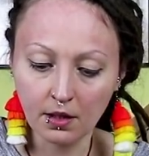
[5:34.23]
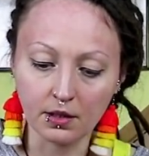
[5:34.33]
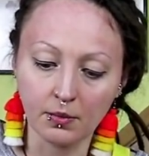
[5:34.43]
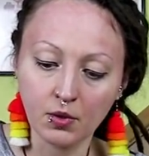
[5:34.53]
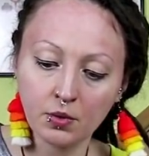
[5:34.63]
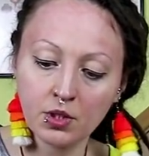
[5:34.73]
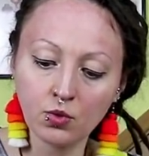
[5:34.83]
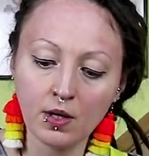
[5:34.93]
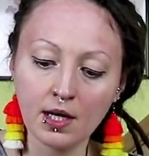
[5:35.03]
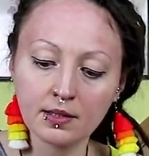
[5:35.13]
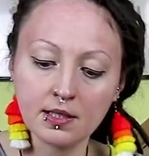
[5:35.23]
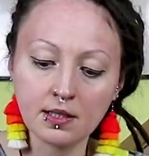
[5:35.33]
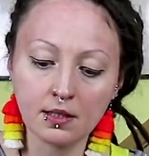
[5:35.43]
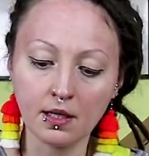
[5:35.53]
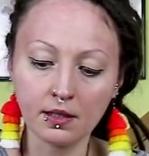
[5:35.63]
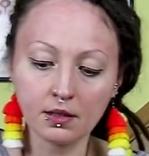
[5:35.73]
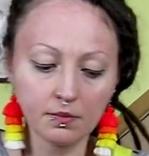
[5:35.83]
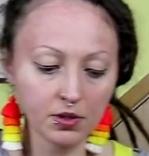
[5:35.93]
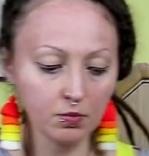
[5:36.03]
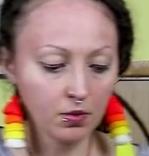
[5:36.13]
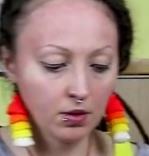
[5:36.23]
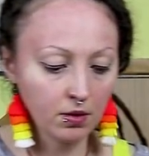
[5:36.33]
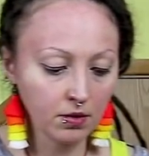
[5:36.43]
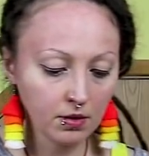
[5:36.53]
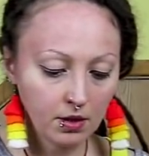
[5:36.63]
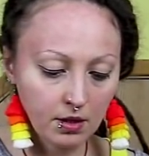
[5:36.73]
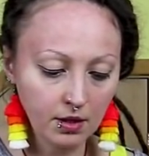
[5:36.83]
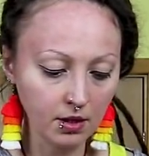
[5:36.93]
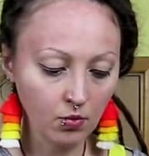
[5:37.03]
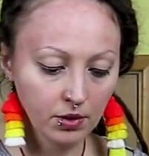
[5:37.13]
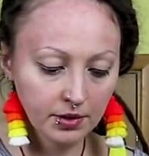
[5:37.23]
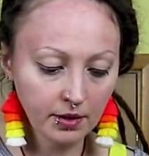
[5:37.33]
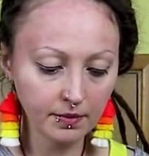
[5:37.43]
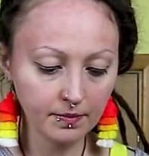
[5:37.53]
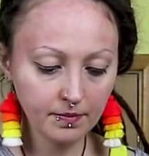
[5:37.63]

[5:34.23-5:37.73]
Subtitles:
And I'm going to add a little bit more water.